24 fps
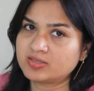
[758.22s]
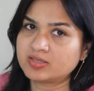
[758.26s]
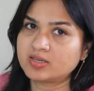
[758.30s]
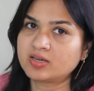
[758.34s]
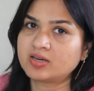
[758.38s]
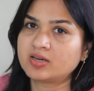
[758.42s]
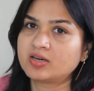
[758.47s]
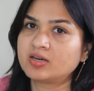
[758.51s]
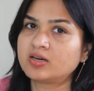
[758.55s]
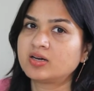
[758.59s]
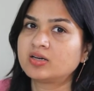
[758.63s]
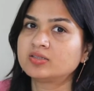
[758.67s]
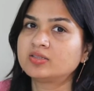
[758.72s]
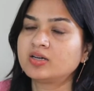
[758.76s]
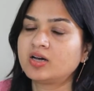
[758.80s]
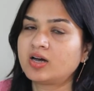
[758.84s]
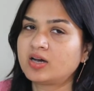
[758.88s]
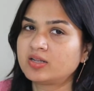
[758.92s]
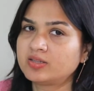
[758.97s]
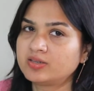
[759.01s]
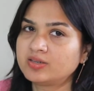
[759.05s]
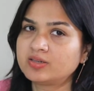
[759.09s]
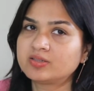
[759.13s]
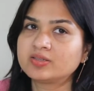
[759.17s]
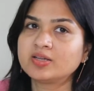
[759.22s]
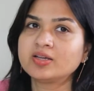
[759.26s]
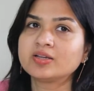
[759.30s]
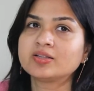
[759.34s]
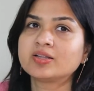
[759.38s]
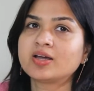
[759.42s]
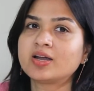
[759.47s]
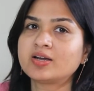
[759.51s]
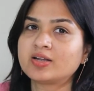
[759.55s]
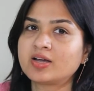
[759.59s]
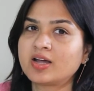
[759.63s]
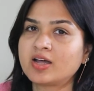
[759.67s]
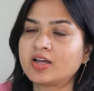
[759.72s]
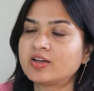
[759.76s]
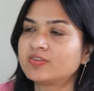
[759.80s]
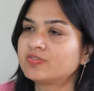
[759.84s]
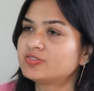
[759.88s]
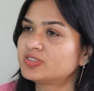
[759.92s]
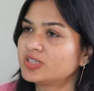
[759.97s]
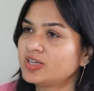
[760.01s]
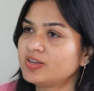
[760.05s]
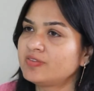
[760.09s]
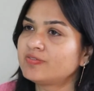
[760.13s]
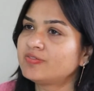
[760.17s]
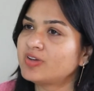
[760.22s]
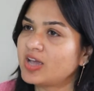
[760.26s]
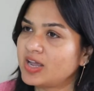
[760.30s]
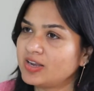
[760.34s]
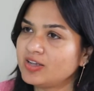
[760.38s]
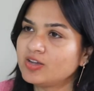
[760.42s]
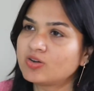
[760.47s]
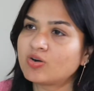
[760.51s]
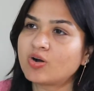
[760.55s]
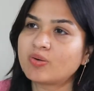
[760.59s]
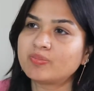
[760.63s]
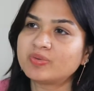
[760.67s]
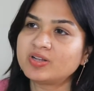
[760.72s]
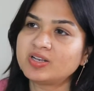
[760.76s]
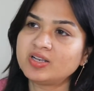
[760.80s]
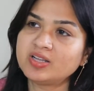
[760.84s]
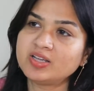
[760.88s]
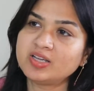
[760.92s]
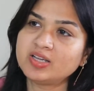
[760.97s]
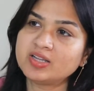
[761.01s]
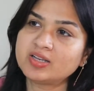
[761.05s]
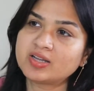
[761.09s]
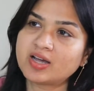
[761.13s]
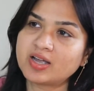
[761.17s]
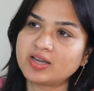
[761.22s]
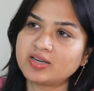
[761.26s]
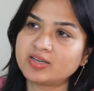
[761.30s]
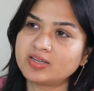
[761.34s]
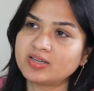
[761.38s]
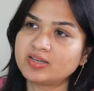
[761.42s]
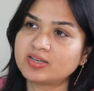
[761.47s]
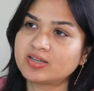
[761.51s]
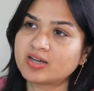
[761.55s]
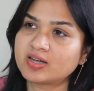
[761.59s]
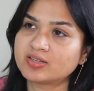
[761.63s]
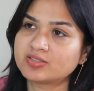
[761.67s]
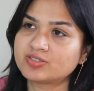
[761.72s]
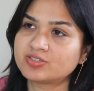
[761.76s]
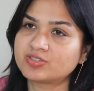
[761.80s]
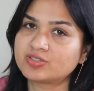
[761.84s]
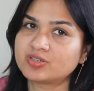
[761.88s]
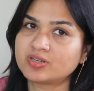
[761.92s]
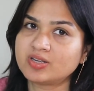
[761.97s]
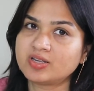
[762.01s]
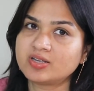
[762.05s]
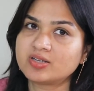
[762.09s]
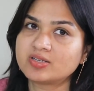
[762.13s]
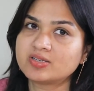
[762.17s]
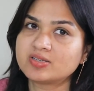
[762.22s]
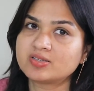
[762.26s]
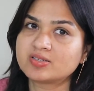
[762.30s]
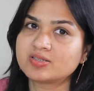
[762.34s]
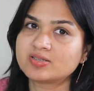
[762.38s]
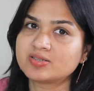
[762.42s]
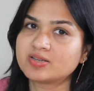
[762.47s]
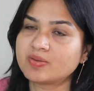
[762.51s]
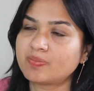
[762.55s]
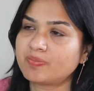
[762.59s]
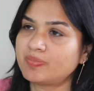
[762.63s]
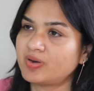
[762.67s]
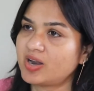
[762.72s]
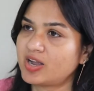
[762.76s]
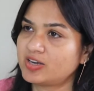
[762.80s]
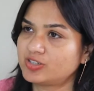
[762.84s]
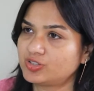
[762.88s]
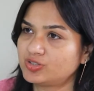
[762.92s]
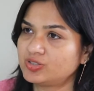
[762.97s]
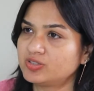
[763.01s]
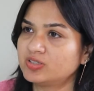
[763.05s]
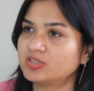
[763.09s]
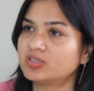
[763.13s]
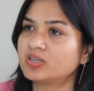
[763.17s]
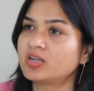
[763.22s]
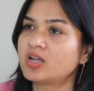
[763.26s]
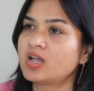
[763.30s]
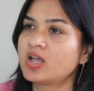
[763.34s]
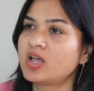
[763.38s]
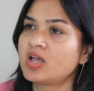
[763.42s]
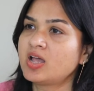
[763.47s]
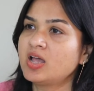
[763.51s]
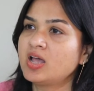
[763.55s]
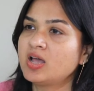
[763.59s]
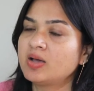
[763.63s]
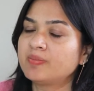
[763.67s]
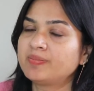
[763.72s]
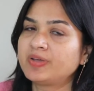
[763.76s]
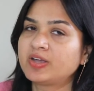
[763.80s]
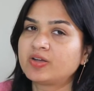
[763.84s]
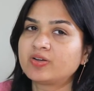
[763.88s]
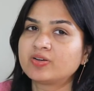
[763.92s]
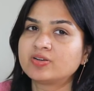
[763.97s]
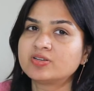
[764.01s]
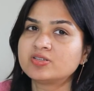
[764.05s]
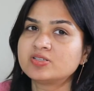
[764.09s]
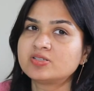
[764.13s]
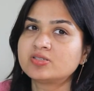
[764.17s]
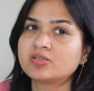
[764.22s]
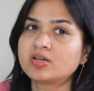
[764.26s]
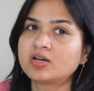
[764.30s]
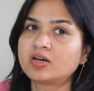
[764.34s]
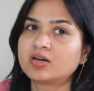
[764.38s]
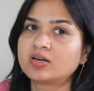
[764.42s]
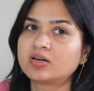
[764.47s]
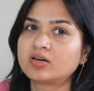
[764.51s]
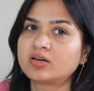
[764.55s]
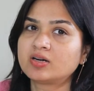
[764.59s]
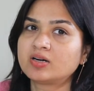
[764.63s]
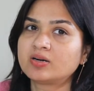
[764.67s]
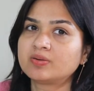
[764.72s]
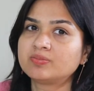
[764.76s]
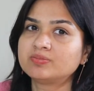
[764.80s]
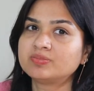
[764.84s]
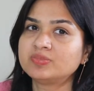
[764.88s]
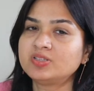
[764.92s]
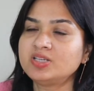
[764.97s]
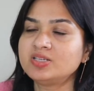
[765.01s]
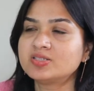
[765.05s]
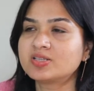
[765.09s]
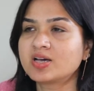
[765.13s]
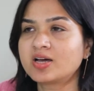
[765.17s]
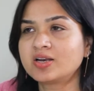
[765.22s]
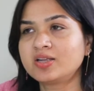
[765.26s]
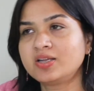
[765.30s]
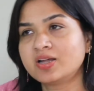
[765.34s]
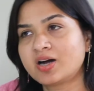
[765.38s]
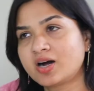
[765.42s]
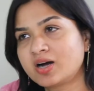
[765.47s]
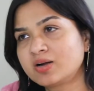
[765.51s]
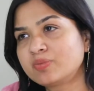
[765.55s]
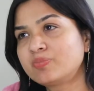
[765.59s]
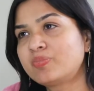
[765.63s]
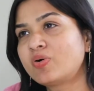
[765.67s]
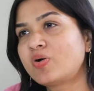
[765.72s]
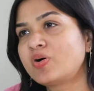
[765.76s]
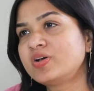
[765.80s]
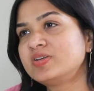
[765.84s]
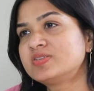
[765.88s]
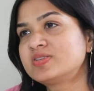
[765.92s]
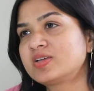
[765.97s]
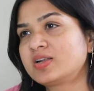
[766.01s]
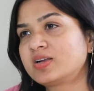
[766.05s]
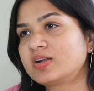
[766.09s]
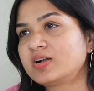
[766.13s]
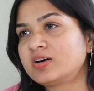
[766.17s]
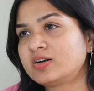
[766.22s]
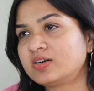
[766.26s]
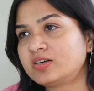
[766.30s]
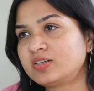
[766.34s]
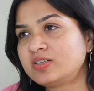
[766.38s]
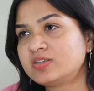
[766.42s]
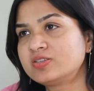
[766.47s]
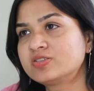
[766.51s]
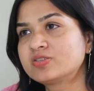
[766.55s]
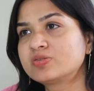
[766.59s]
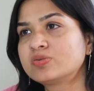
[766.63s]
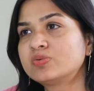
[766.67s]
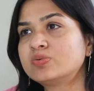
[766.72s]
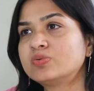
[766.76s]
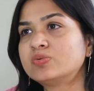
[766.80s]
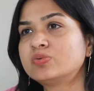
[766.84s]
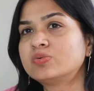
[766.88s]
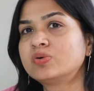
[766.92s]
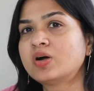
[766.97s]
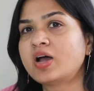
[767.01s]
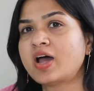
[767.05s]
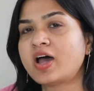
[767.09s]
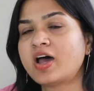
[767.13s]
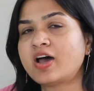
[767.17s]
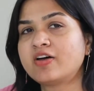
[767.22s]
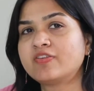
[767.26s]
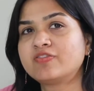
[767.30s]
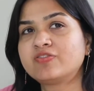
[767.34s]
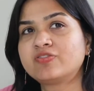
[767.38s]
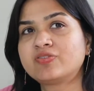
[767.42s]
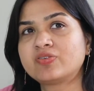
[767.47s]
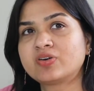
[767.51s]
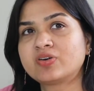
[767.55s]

the other thing that I have seen very commonly in IT industry is depression, because these are young boys and girls who have,